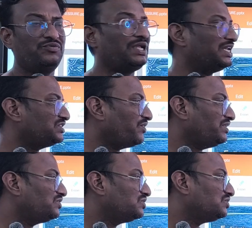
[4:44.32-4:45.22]
That is
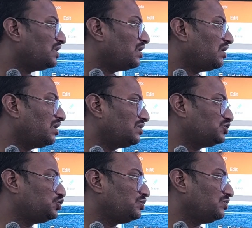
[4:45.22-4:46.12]
why
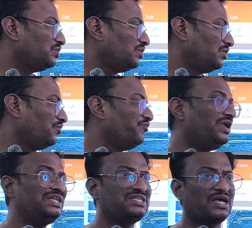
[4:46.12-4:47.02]
the
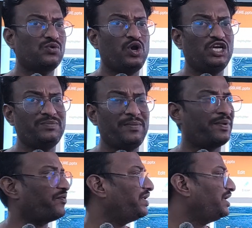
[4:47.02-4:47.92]
wheels are going to be
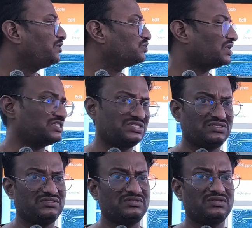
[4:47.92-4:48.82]
provided to such
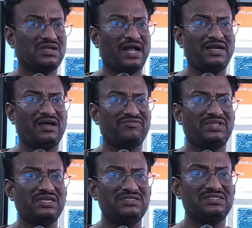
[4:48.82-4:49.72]
kind
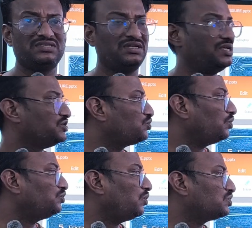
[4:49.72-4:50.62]
of things.
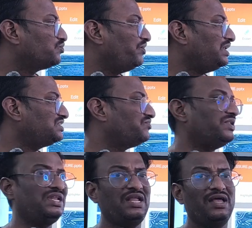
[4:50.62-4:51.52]
So those wheels
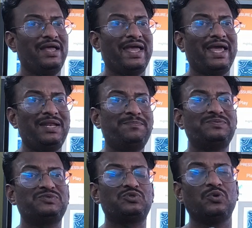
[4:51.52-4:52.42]
will
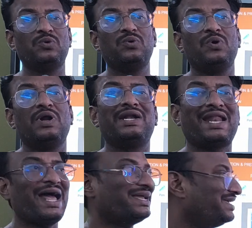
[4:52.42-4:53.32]
helps to
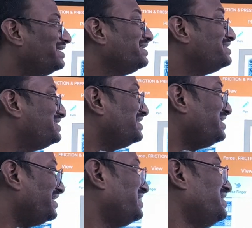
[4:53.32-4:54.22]
drag
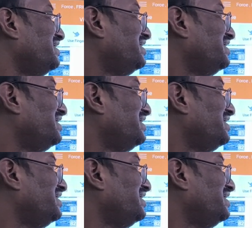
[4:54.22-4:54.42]
easily.